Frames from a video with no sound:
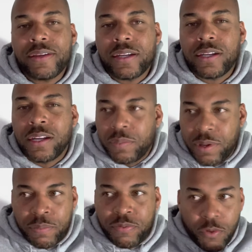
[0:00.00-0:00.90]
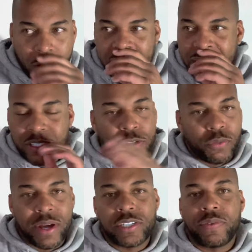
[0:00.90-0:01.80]
Look, before I get to the
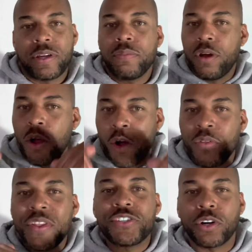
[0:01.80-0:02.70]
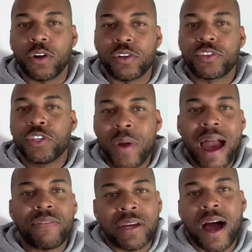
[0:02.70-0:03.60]
rest of it, on this earth, you
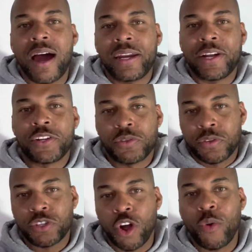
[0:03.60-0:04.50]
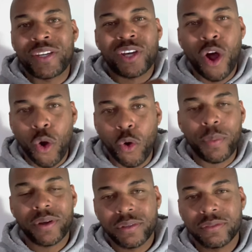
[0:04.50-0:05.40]
have God here, so there's always hope.
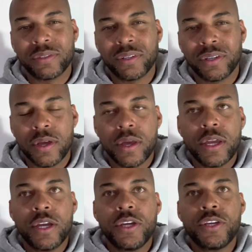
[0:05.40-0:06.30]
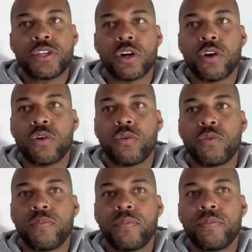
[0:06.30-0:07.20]
So
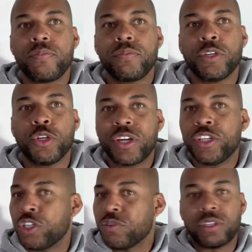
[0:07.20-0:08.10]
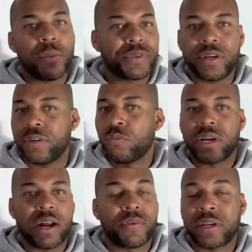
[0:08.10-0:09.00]
you could do something and
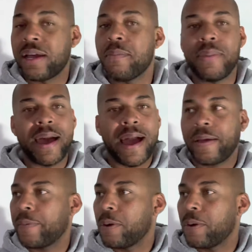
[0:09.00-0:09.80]
whatever, come back,